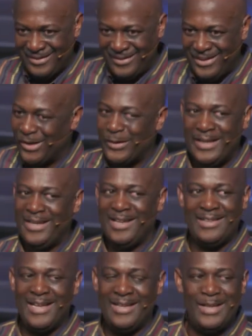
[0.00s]
Y'all didn't
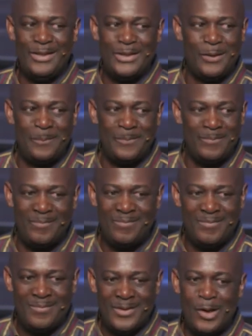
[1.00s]
get that, did you?
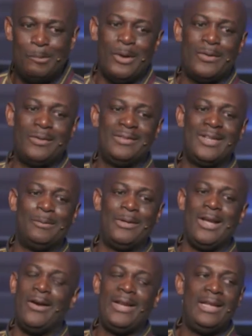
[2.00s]
Come on, come on.
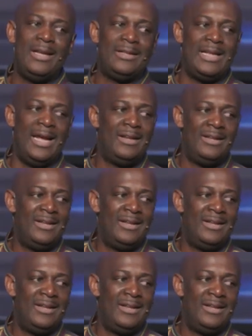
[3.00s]
Y'all didn't get that.